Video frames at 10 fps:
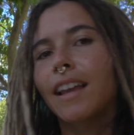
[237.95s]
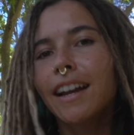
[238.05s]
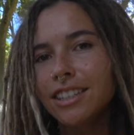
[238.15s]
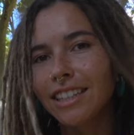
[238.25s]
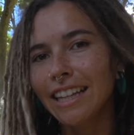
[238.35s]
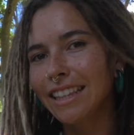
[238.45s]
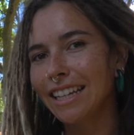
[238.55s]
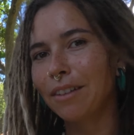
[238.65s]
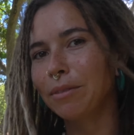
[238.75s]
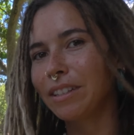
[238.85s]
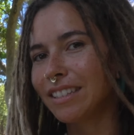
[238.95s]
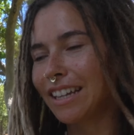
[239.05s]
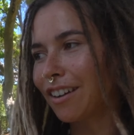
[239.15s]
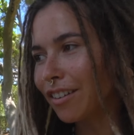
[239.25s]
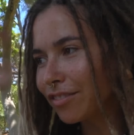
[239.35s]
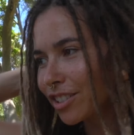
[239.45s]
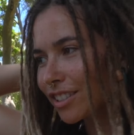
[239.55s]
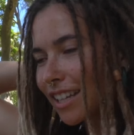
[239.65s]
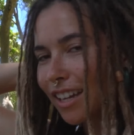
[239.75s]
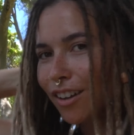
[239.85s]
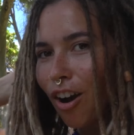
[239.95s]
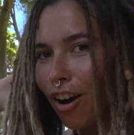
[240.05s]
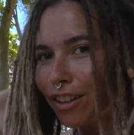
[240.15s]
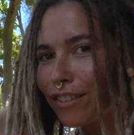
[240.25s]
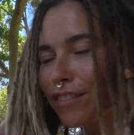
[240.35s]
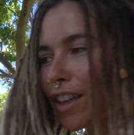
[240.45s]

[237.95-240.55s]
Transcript: Actually, I think I will take off just all of